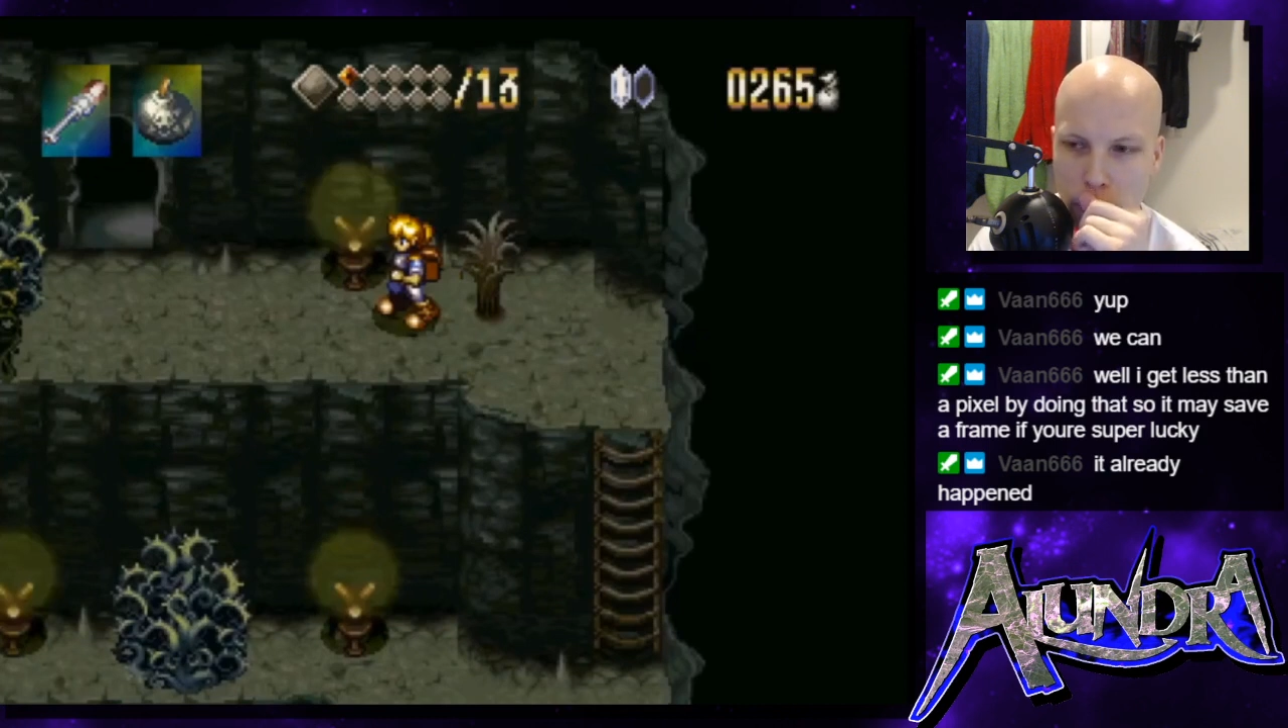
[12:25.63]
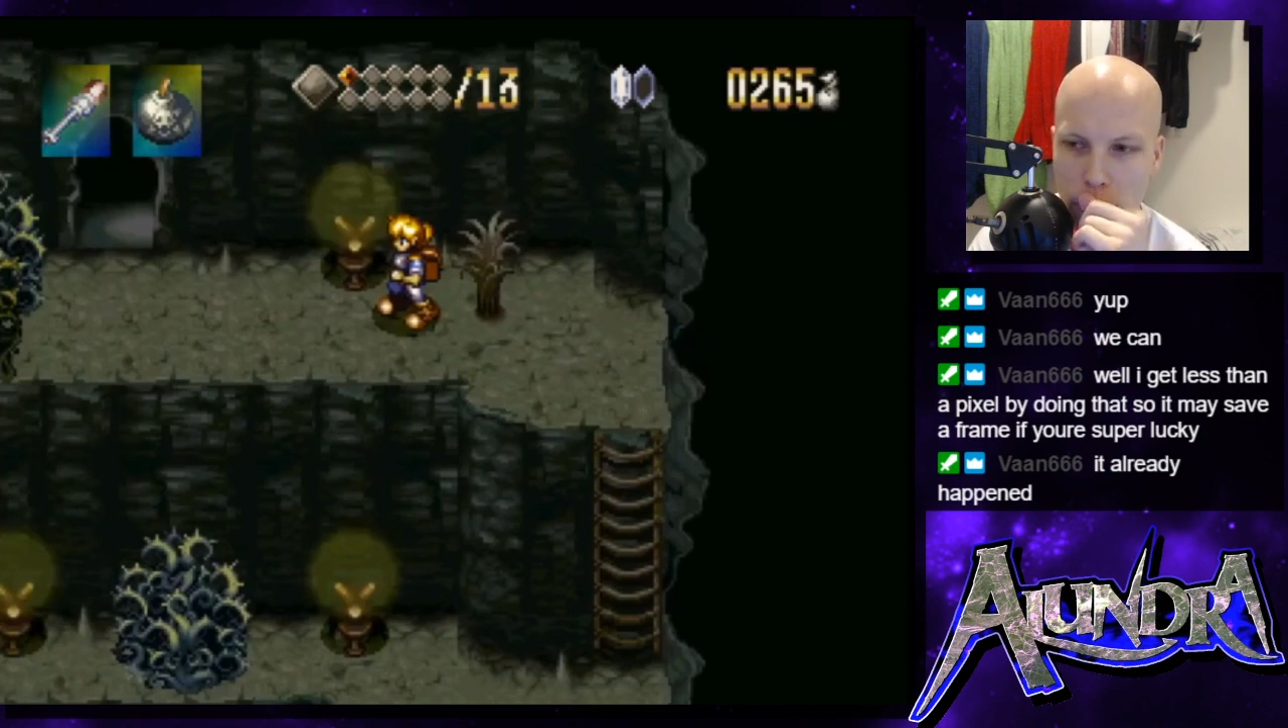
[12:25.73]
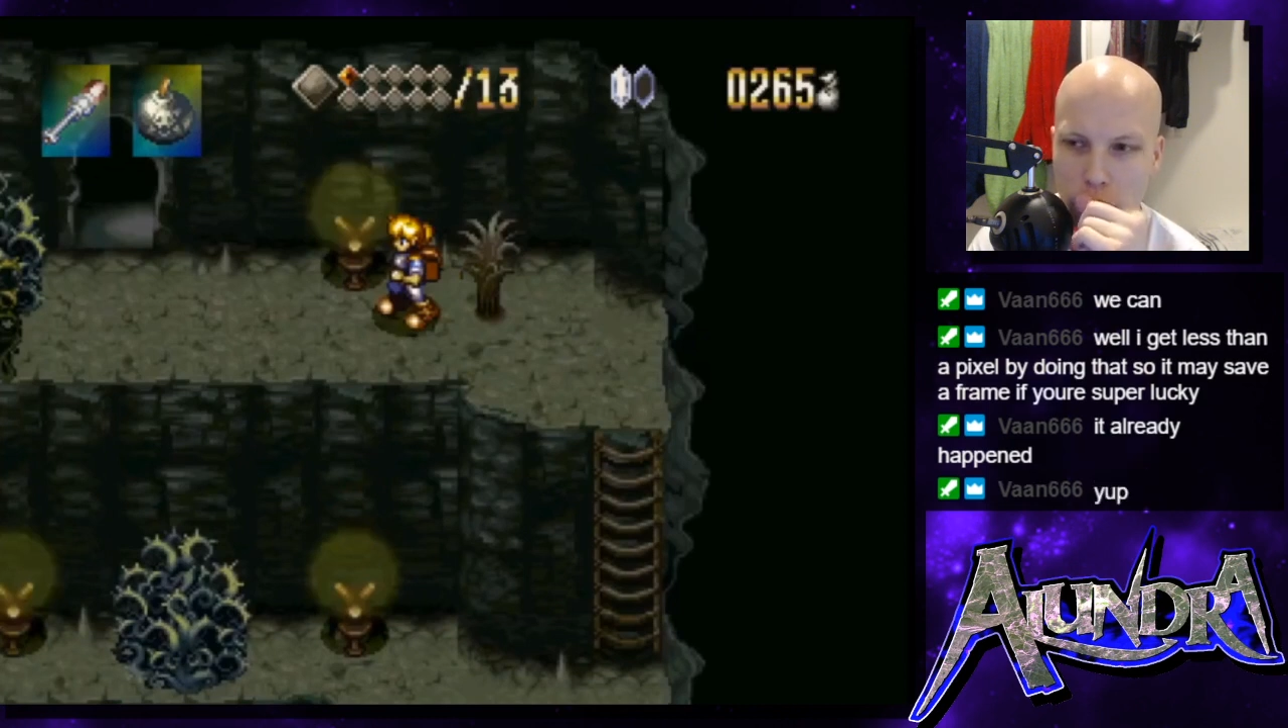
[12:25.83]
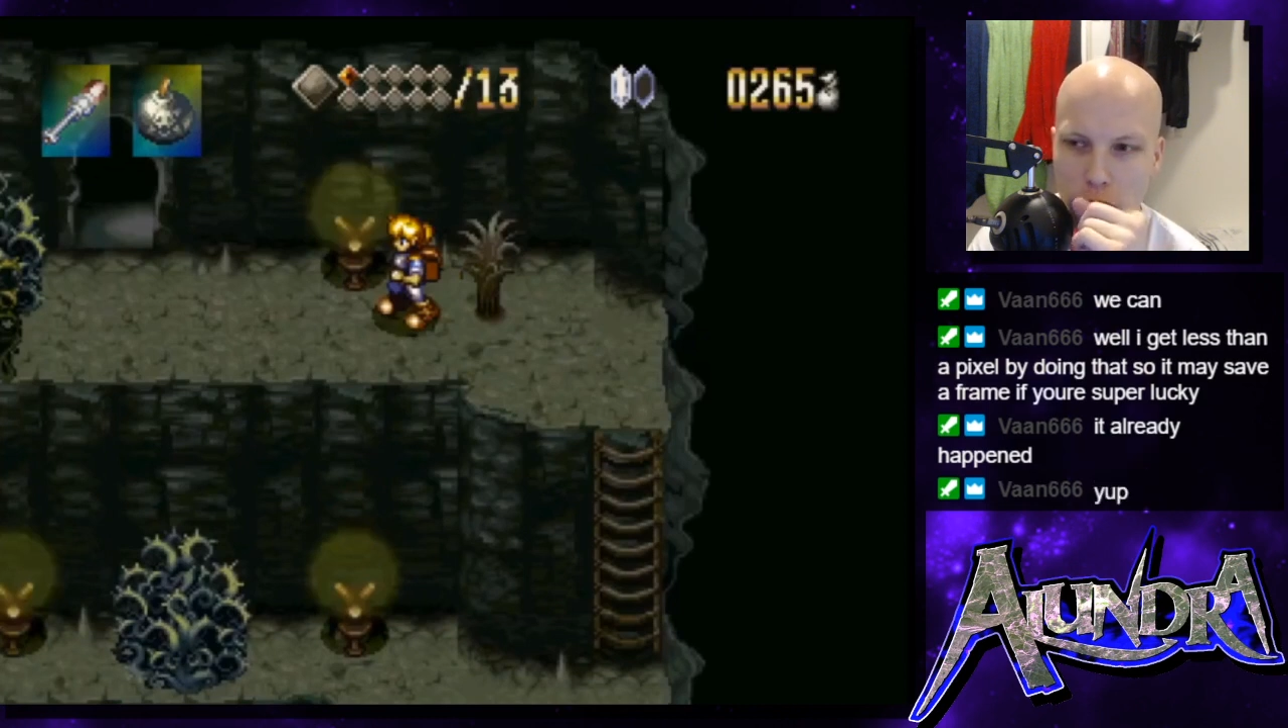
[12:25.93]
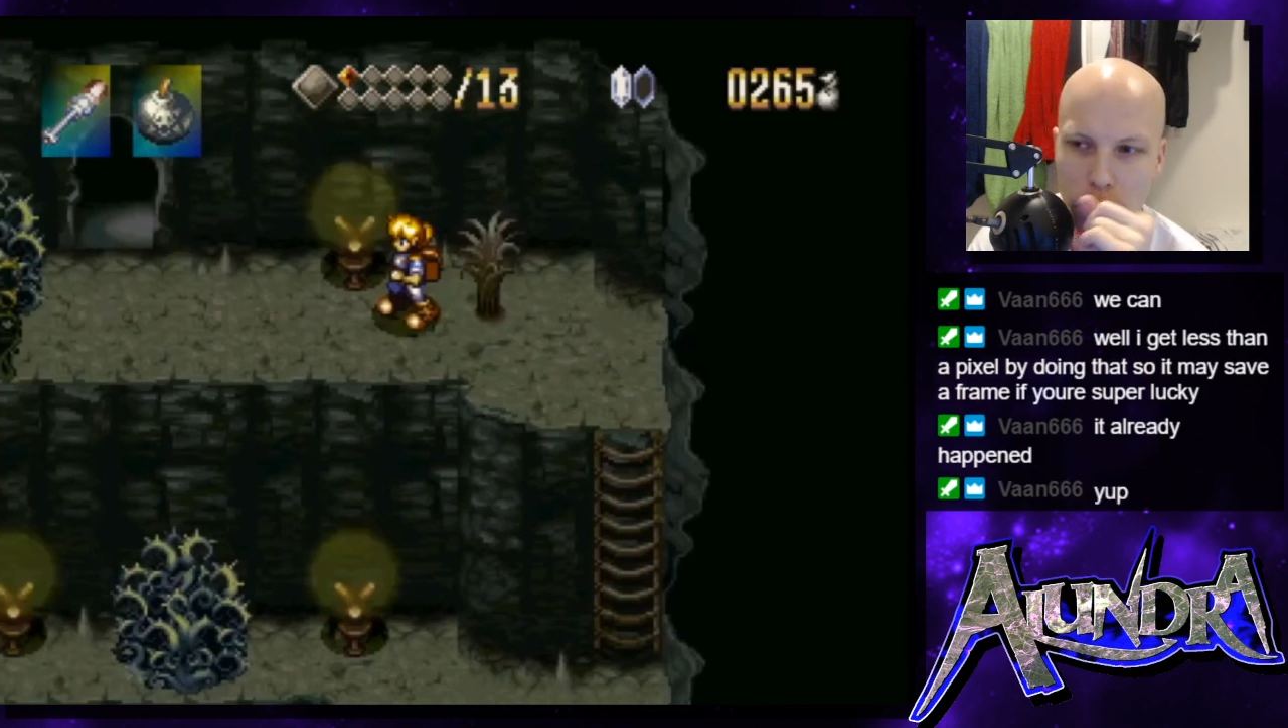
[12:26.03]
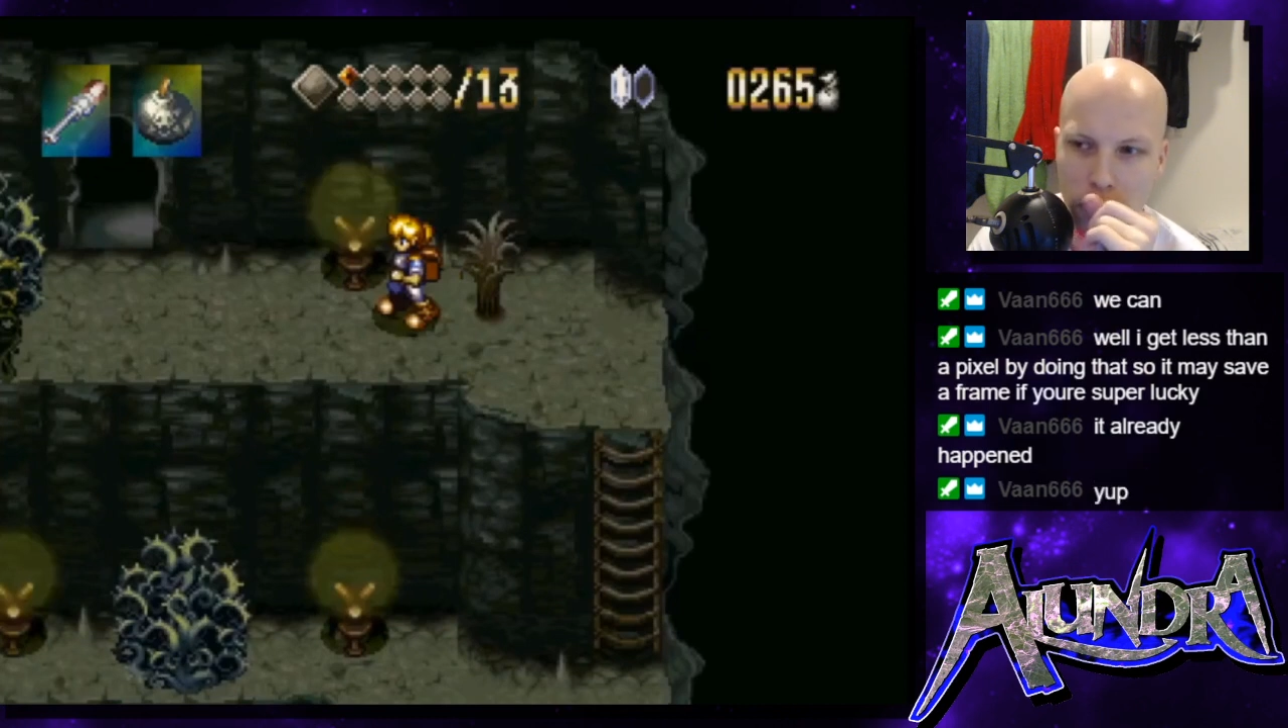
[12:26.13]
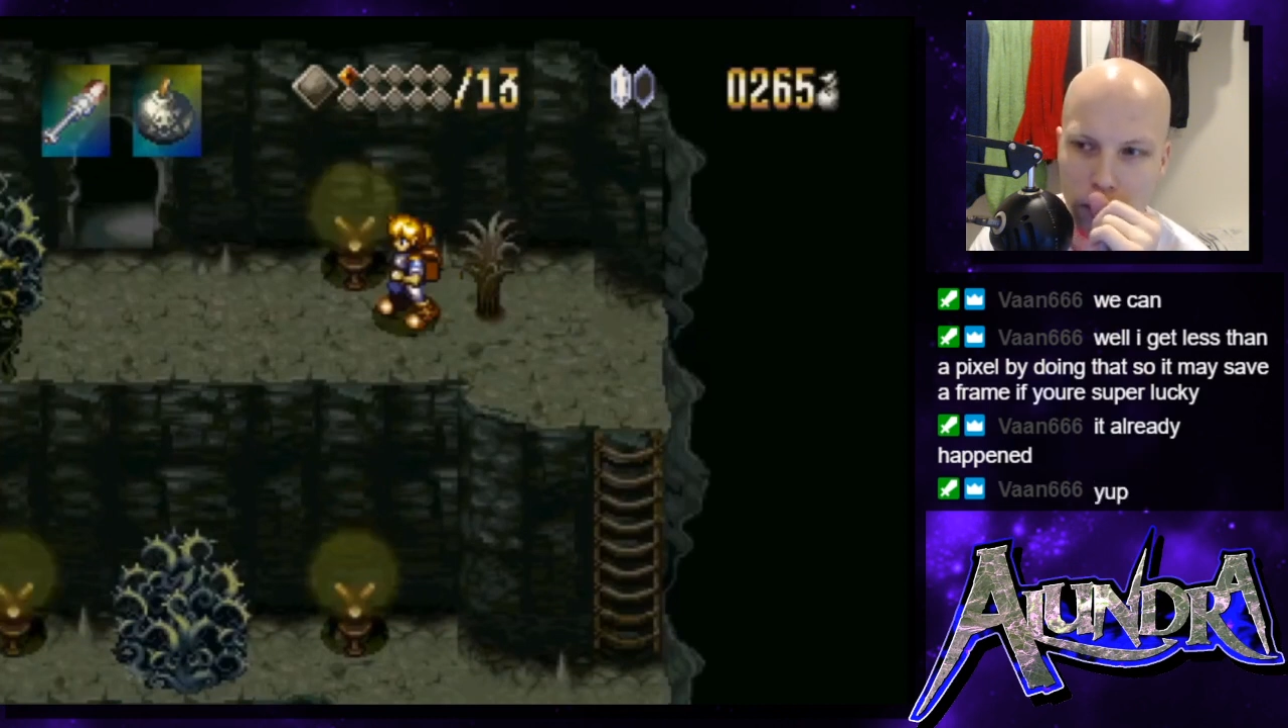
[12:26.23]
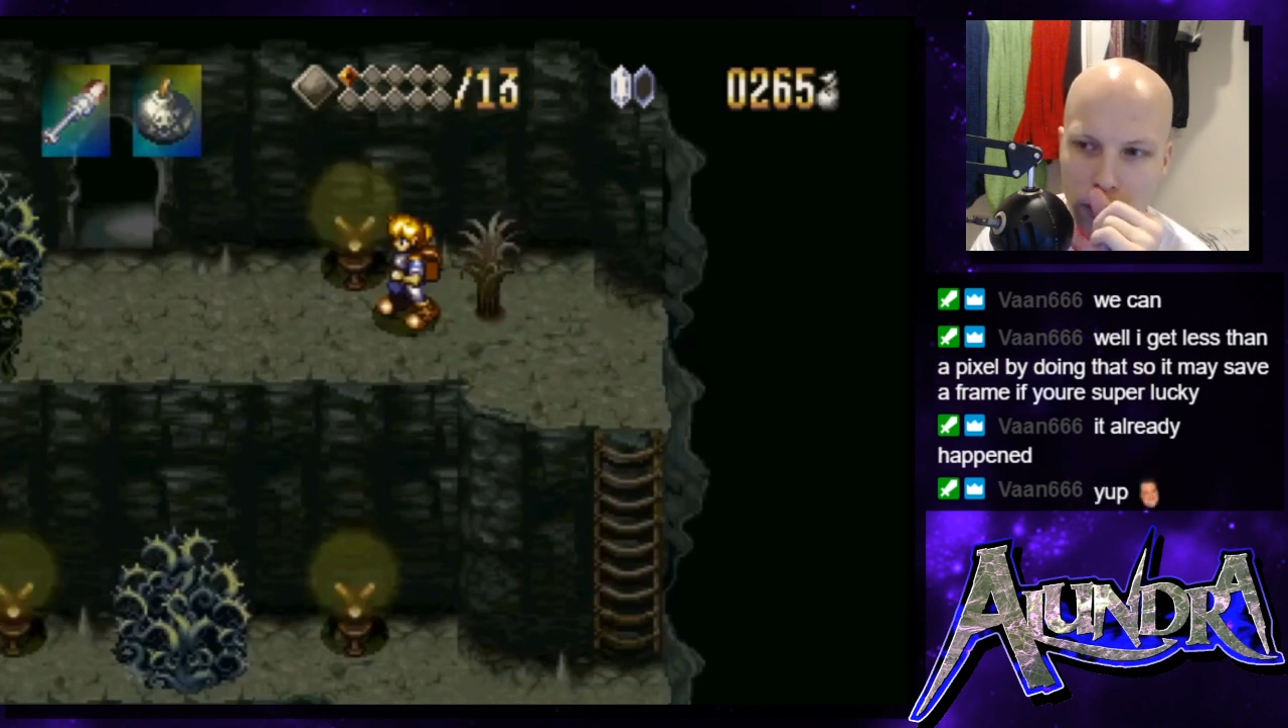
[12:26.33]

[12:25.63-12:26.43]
You get even